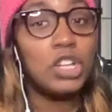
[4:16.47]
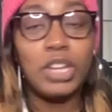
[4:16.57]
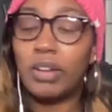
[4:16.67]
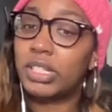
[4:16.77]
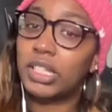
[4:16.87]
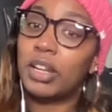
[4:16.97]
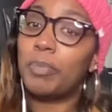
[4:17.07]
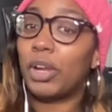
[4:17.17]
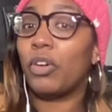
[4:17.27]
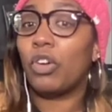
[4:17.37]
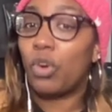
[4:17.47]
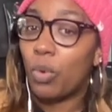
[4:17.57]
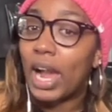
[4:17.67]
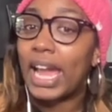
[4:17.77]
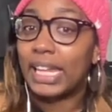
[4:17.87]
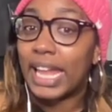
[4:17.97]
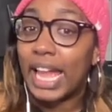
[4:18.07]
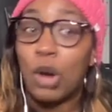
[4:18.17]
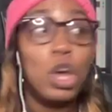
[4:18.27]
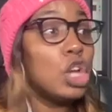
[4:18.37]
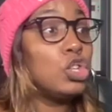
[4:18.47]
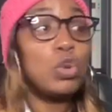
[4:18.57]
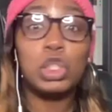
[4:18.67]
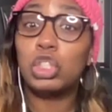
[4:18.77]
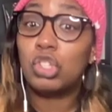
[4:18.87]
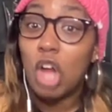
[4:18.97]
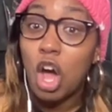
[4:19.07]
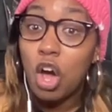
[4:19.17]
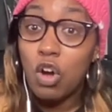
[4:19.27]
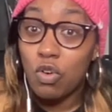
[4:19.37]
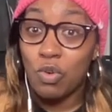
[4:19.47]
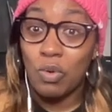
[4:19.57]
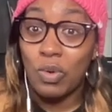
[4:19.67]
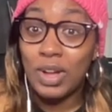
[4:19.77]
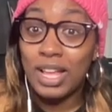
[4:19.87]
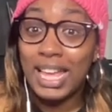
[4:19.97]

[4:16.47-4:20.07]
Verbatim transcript: Don't sit up here and cry now. You stole."